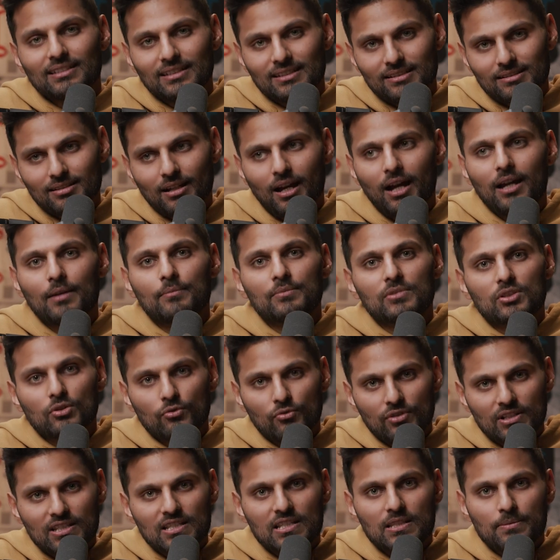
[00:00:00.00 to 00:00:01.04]
and time to
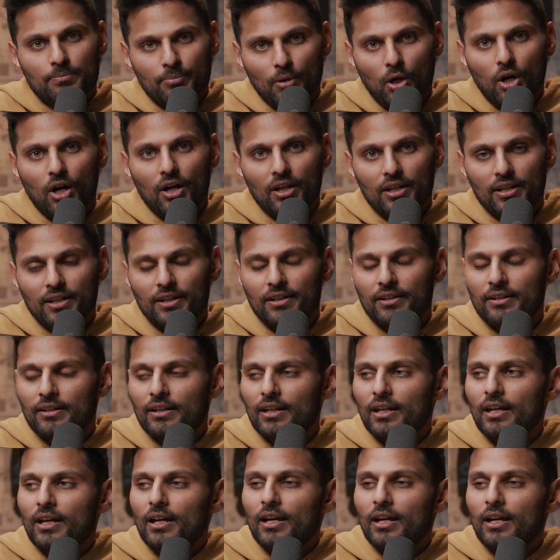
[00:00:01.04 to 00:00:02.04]
respond